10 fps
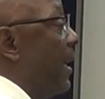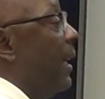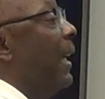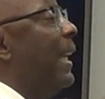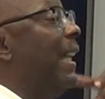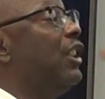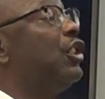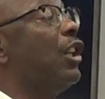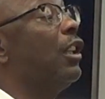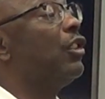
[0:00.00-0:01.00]
it, he
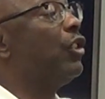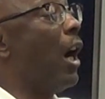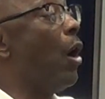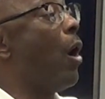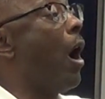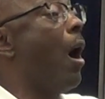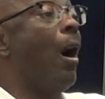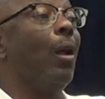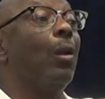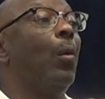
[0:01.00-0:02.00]
should have thought
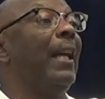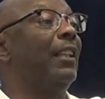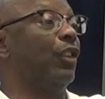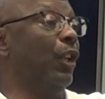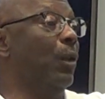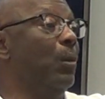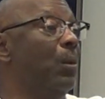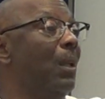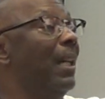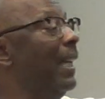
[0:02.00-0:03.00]
all the way
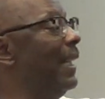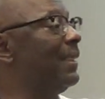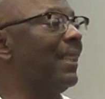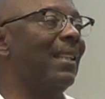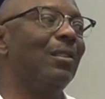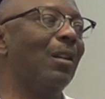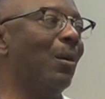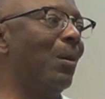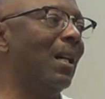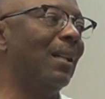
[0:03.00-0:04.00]
through and said, you
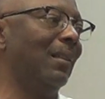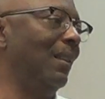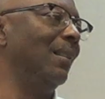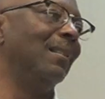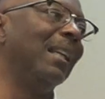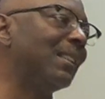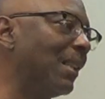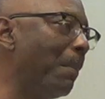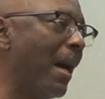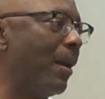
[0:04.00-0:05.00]
know what? That's
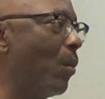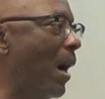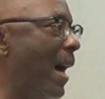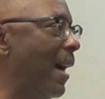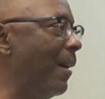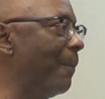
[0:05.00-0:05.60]
somebody wild.